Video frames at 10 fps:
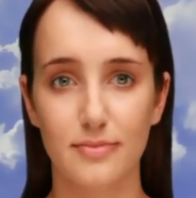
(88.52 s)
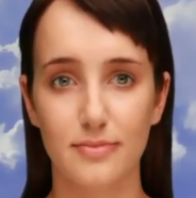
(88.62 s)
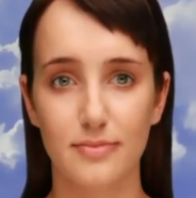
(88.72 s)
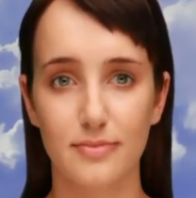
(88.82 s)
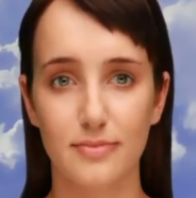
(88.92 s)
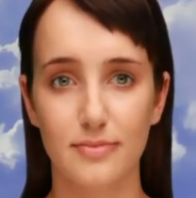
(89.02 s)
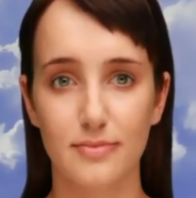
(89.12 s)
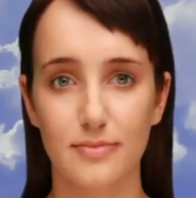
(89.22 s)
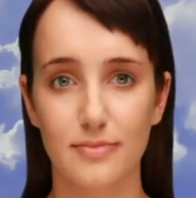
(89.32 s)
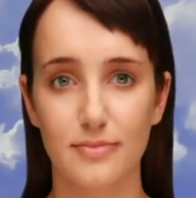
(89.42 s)

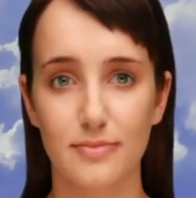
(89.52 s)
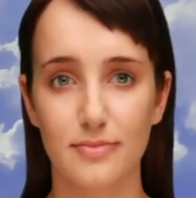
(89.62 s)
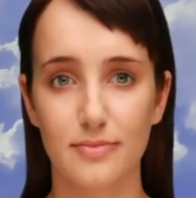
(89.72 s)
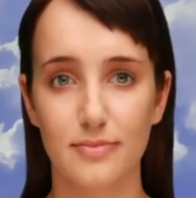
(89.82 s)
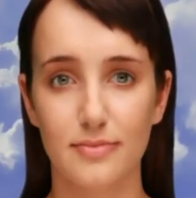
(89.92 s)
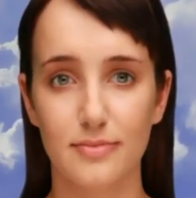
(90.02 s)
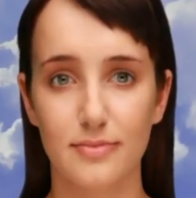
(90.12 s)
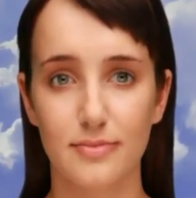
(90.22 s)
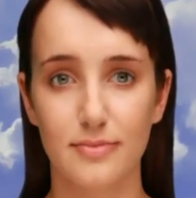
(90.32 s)
Nobody speaks.